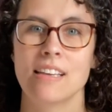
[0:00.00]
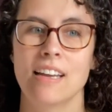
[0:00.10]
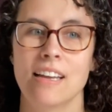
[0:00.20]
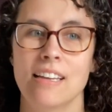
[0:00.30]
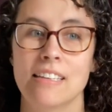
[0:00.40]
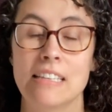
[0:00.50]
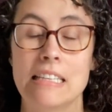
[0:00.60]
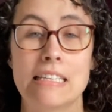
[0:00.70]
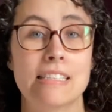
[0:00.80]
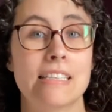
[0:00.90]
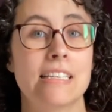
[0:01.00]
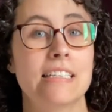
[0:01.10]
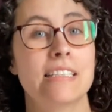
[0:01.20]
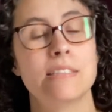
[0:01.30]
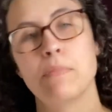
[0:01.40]
and this
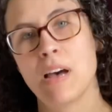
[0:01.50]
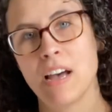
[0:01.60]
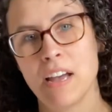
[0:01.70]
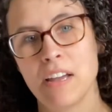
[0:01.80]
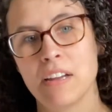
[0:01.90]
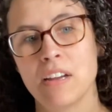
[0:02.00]
is my